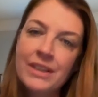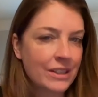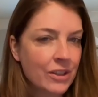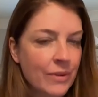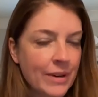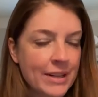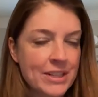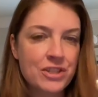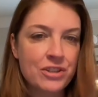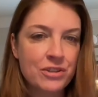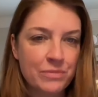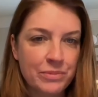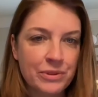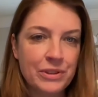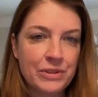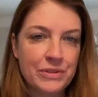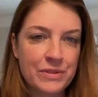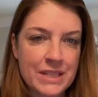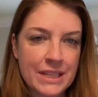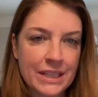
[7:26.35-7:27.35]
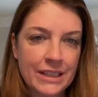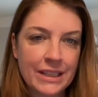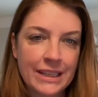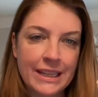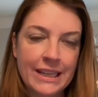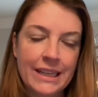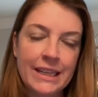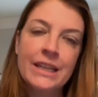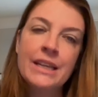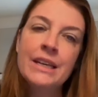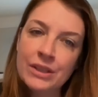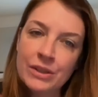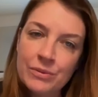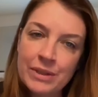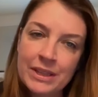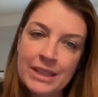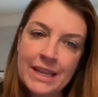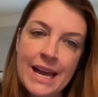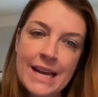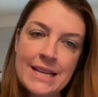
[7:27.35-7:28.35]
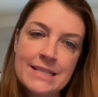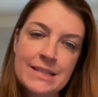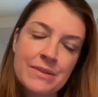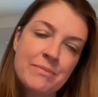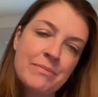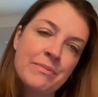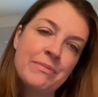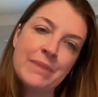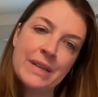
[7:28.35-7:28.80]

questionable utility with CAASM,